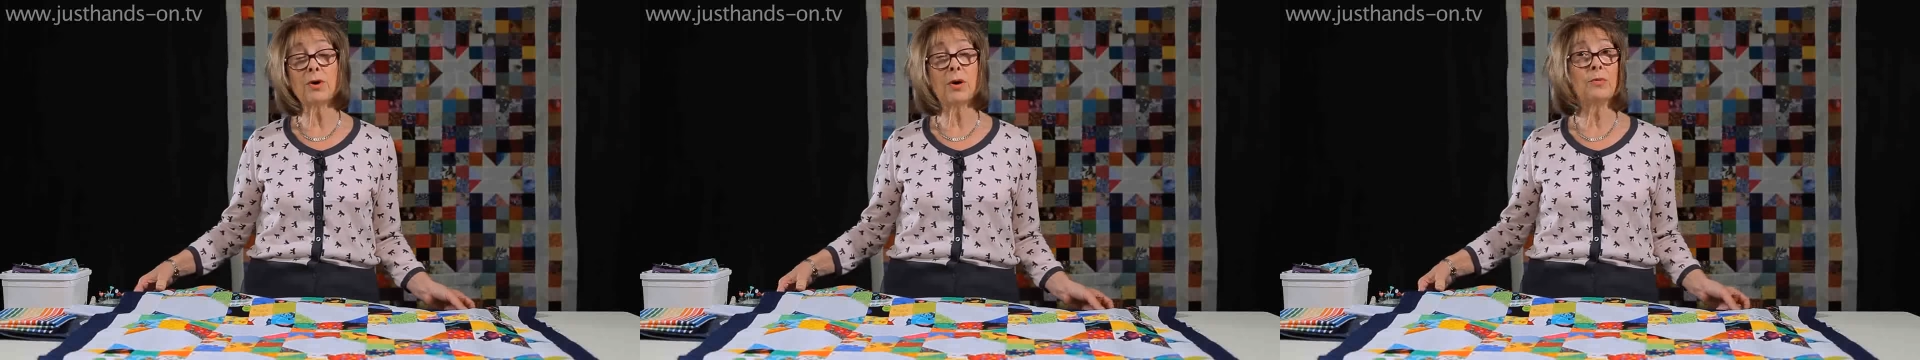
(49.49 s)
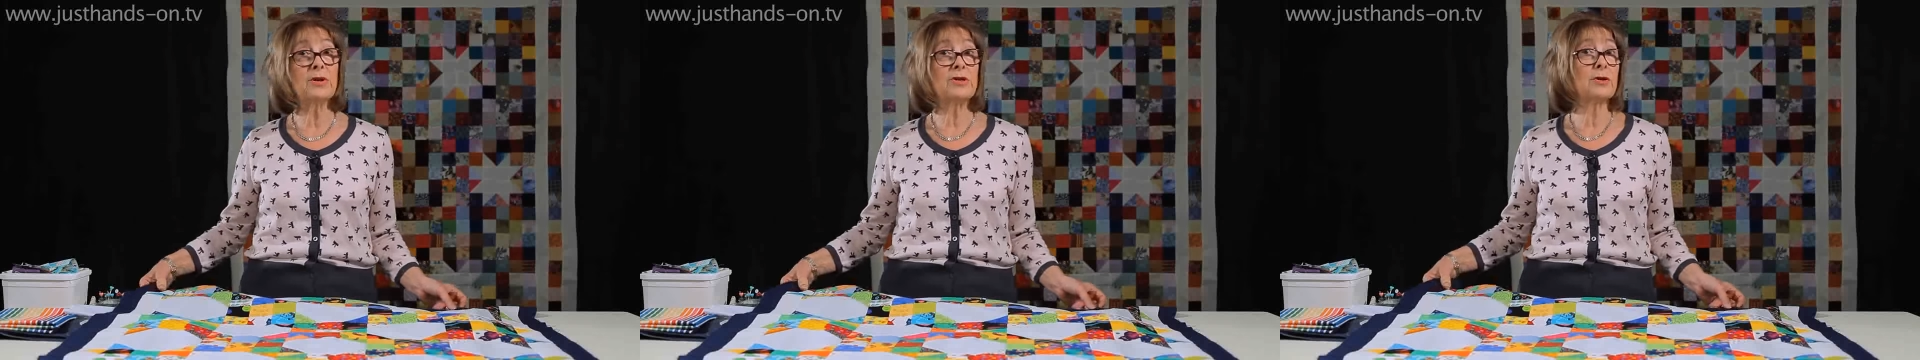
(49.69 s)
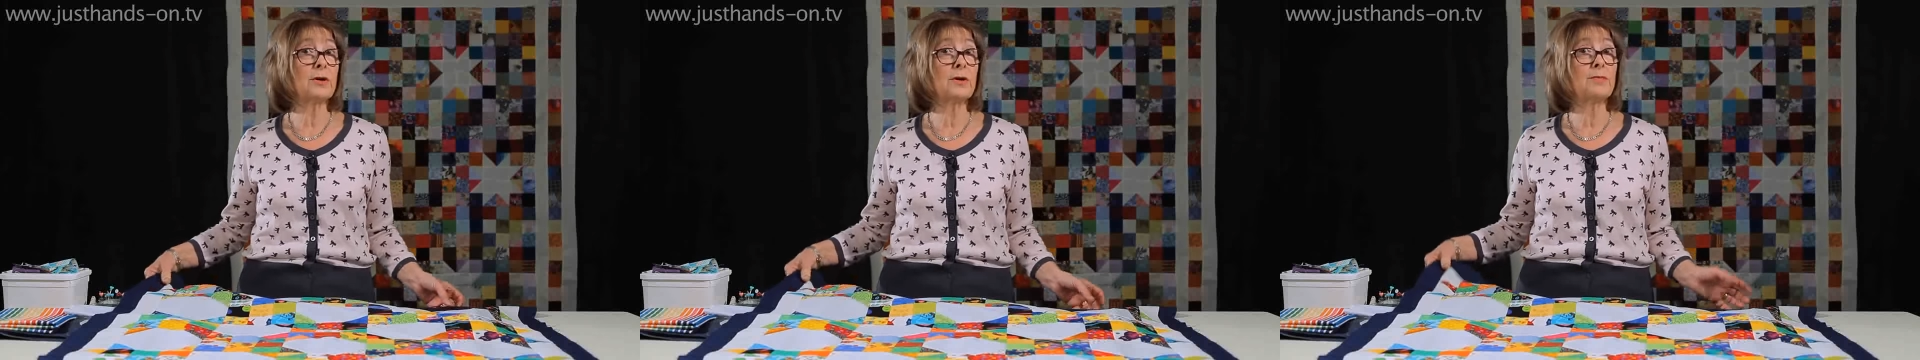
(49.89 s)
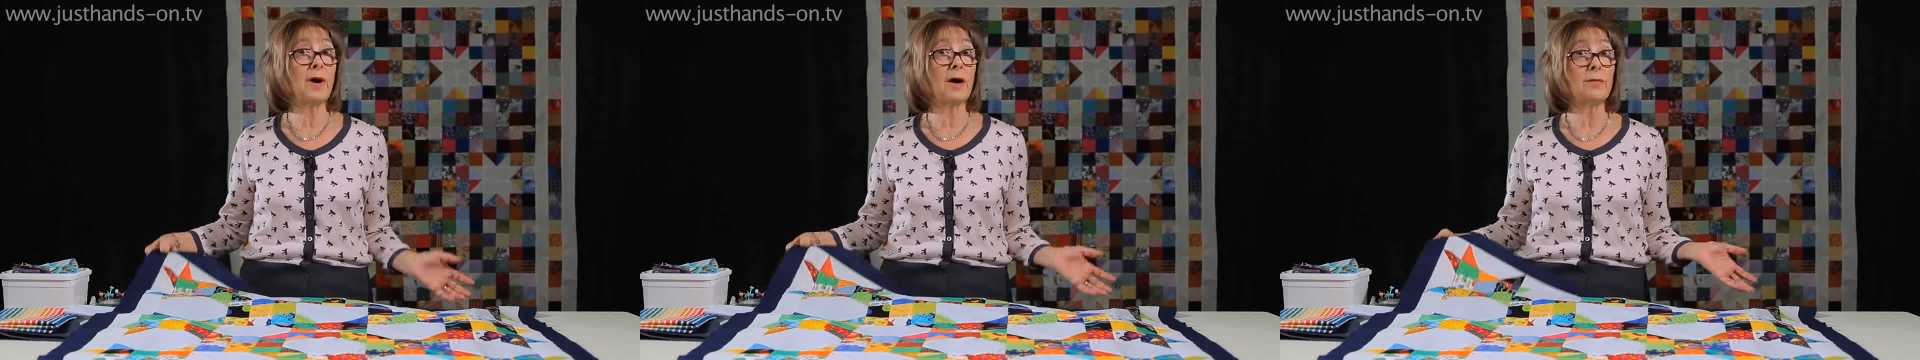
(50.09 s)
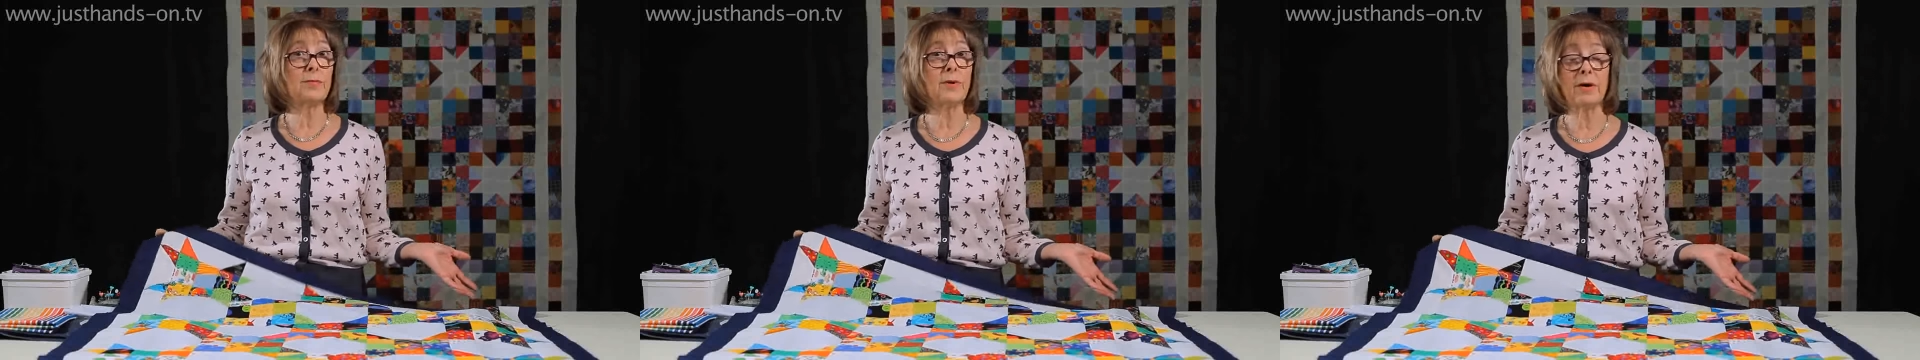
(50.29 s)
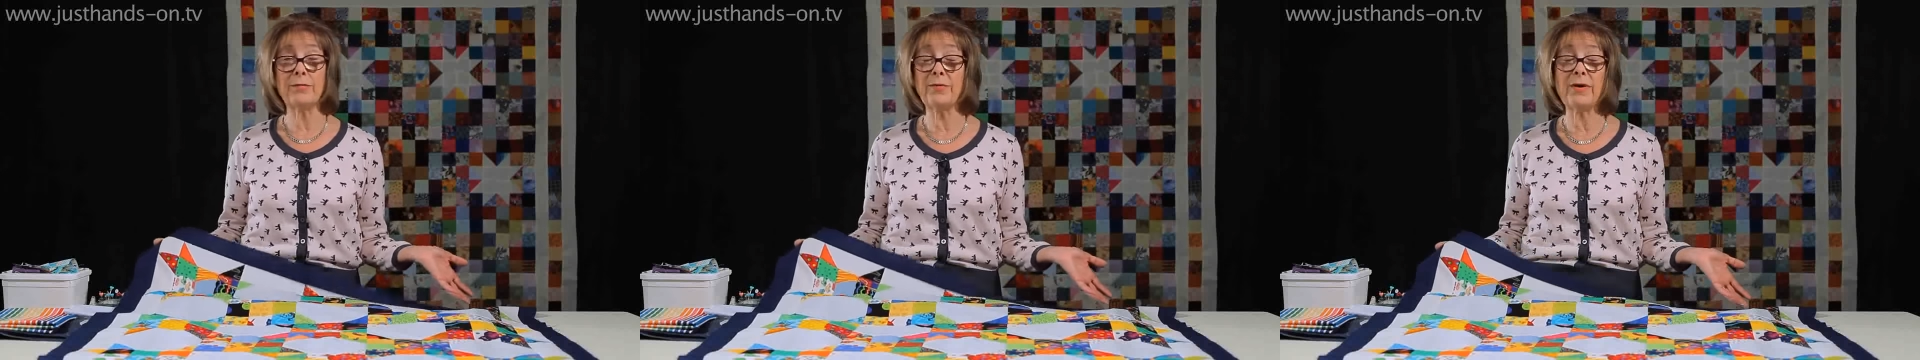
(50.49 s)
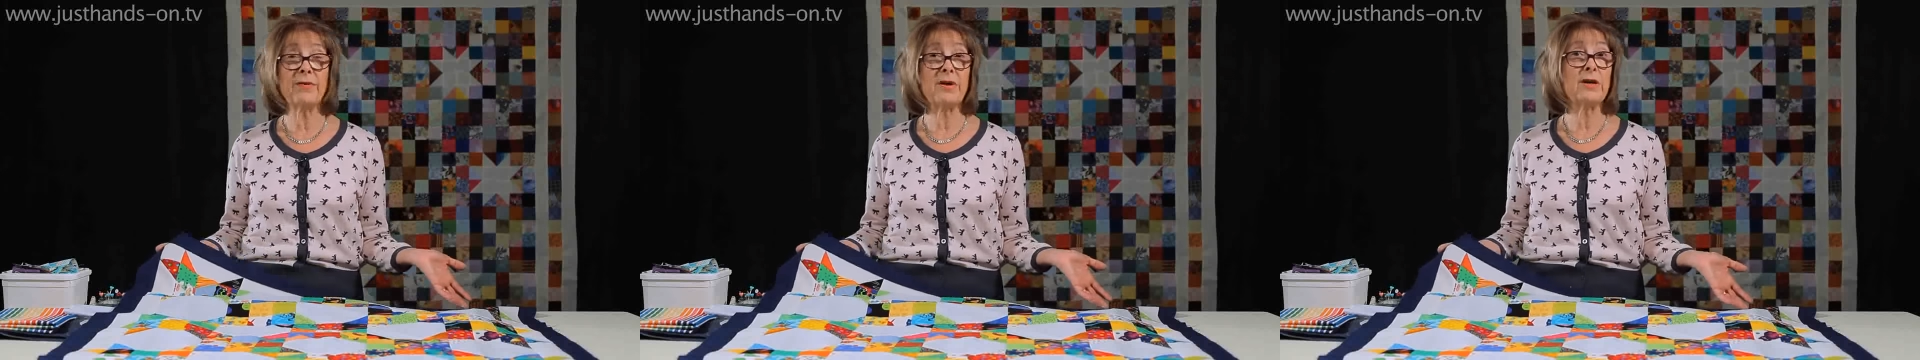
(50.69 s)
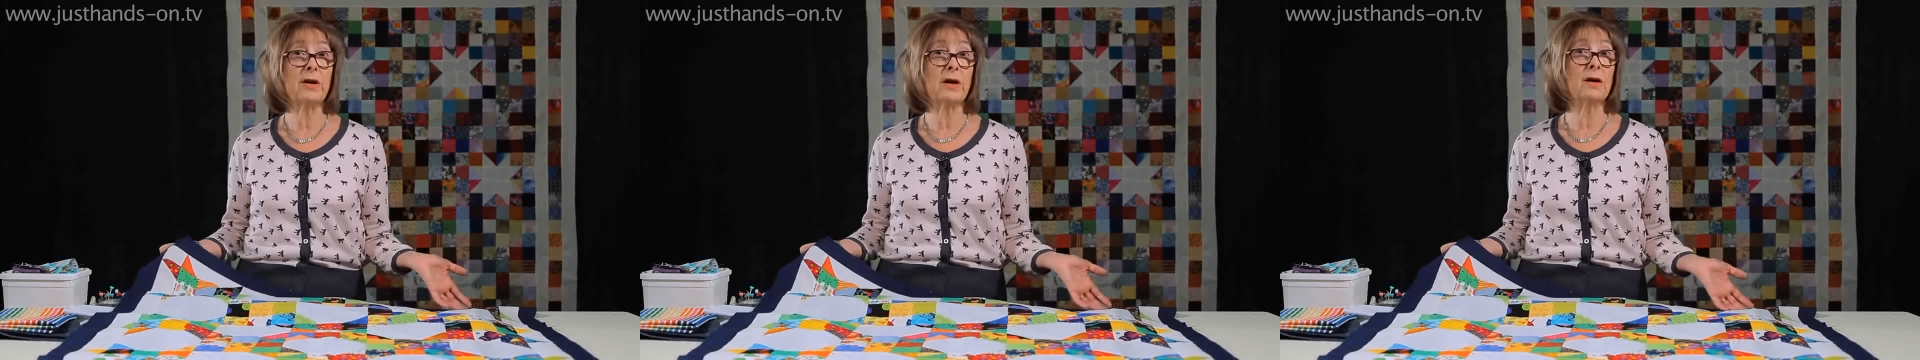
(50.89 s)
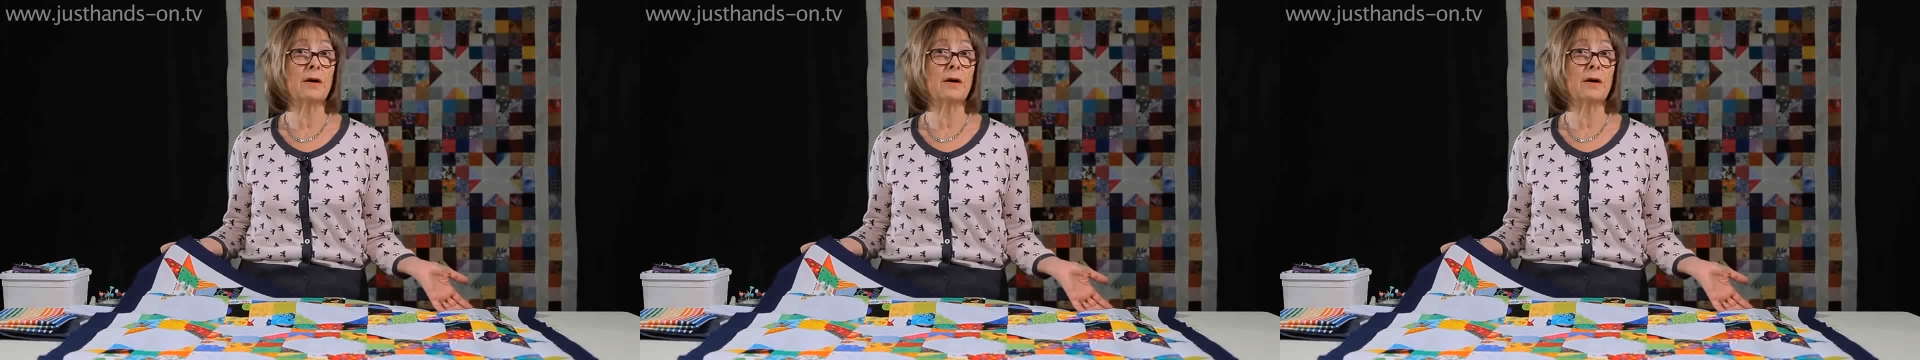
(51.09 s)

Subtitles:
which are very